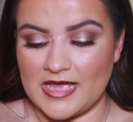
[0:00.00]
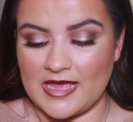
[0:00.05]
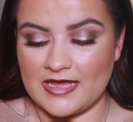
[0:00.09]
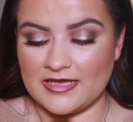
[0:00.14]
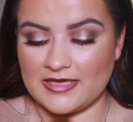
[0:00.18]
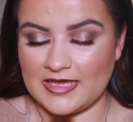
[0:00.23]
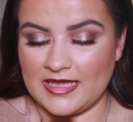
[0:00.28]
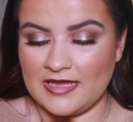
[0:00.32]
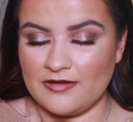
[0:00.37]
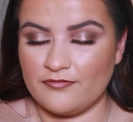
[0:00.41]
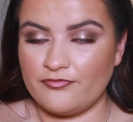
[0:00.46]

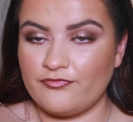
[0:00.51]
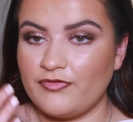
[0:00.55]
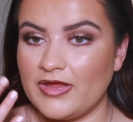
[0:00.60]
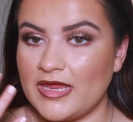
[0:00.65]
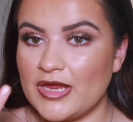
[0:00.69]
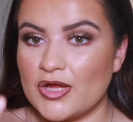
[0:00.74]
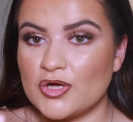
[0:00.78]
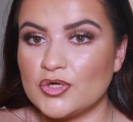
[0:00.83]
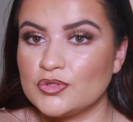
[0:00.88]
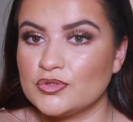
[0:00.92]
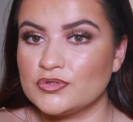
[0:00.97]
Like it
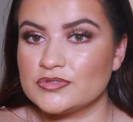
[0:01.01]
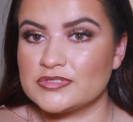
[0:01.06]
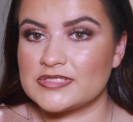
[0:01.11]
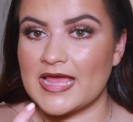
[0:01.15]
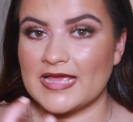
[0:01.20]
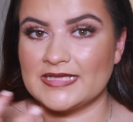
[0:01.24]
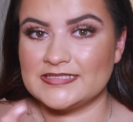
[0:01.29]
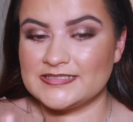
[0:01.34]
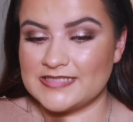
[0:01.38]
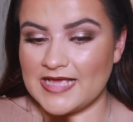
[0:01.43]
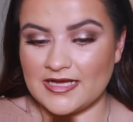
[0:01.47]
feels
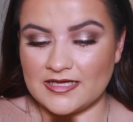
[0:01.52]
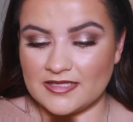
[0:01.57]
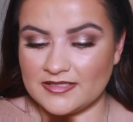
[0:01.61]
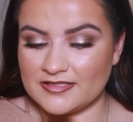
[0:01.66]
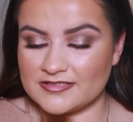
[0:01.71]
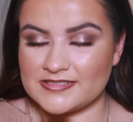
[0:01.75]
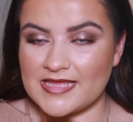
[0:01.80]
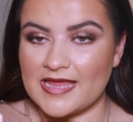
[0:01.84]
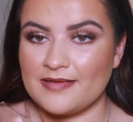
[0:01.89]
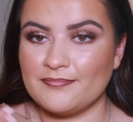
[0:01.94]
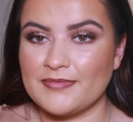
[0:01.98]
exactly
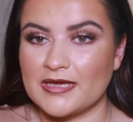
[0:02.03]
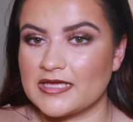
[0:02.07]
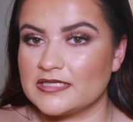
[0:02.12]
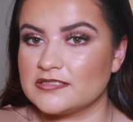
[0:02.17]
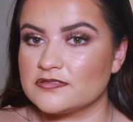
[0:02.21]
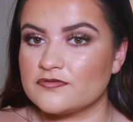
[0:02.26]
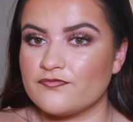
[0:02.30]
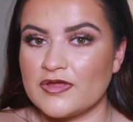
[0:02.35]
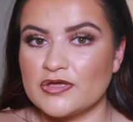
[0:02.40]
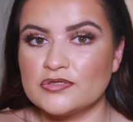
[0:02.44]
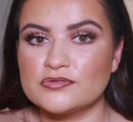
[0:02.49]
the same. Like
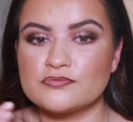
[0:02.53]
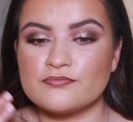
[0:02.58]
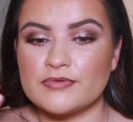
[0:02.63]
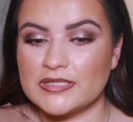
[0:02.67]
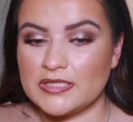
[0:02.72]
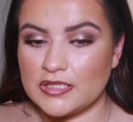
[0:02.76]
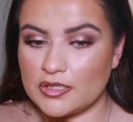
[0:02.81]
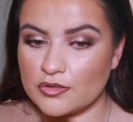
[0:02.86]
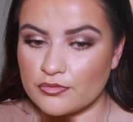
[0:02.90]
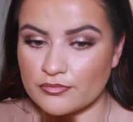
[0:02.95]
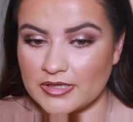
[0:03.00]
it feels
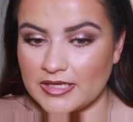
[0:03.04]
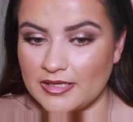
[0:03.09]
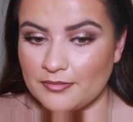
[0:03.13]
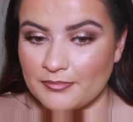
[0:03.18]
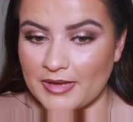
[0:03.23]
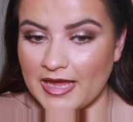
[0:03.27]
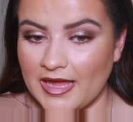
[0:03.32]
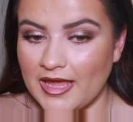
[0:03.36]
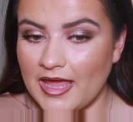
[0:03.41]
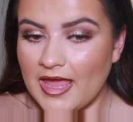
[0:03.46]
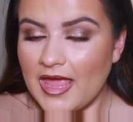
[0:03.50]
really
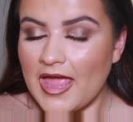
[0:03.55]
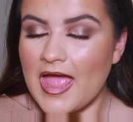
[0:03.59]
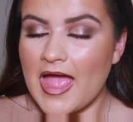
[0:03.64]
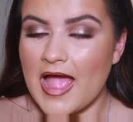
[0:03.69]
creamy.